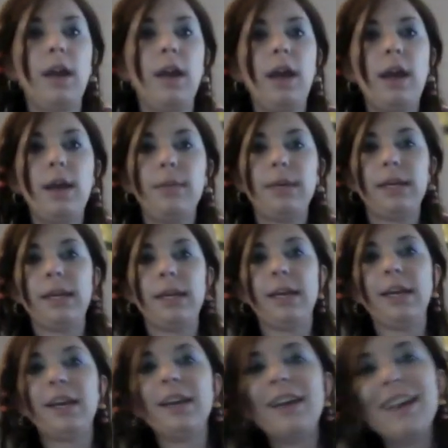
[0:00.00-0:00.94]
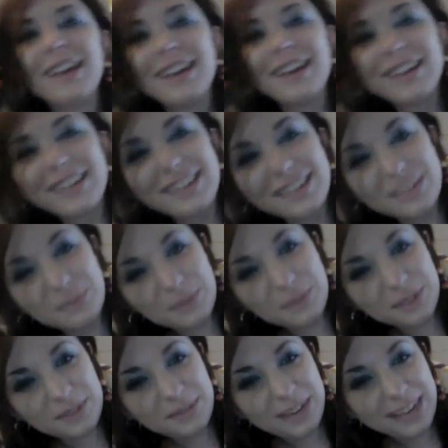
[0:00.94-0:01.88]
I mean, it looks
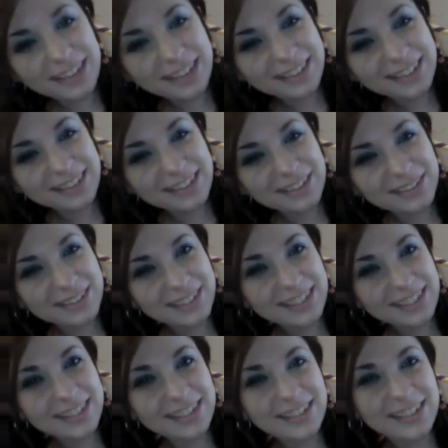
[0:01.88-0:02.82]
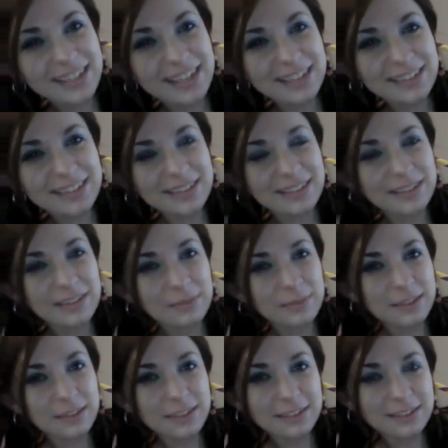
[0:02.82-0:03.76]
pretty bad because it's really dirty. It's
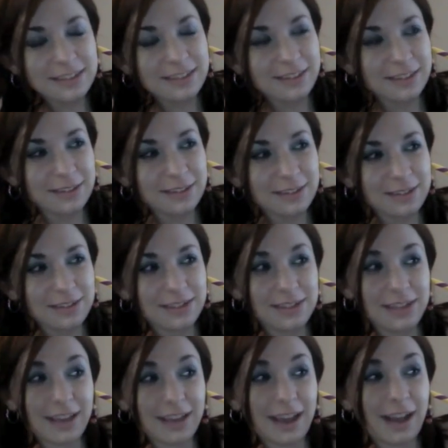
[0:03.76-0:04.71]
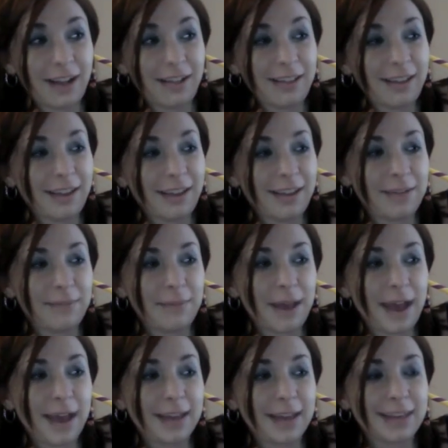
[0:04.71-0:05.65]
been to hell and
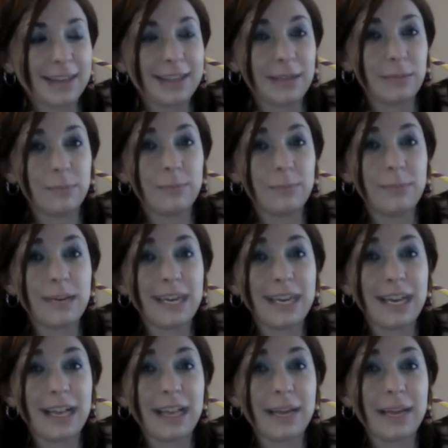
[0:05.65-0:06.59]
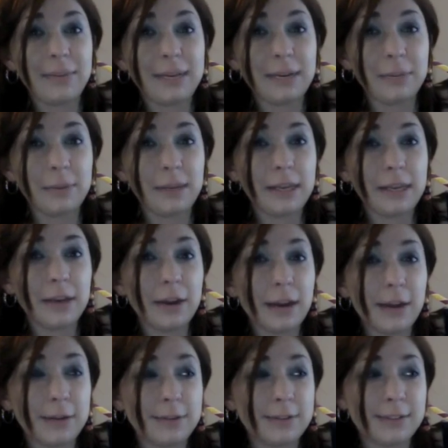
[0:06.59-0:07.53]
back, and by hell I mean a
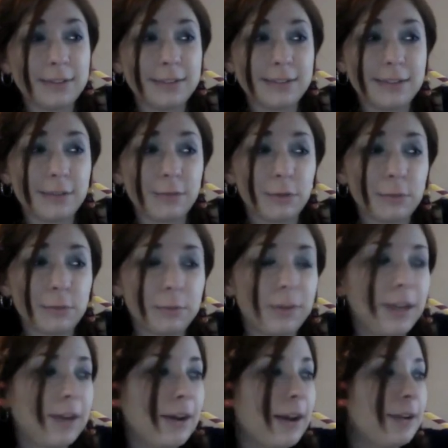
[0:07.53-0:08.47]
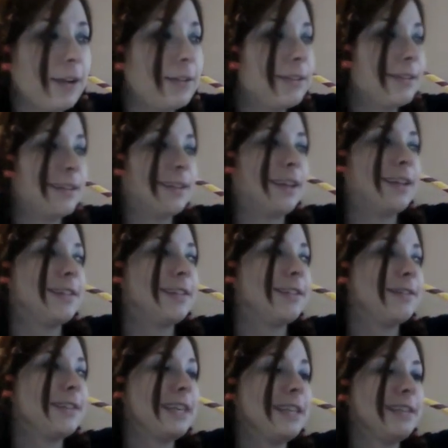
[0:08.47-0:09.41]
playground, several playgrounds and lots
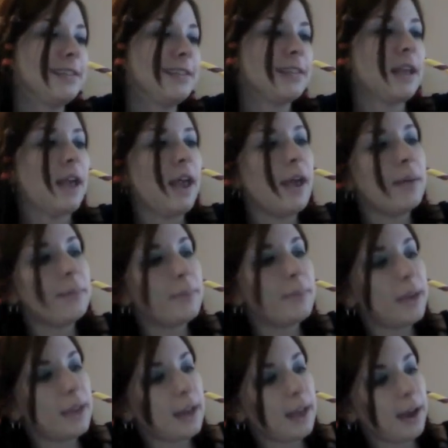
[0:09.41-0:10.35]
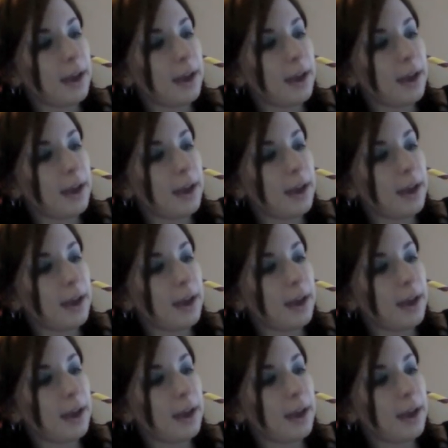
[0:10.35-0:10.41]
of kids, but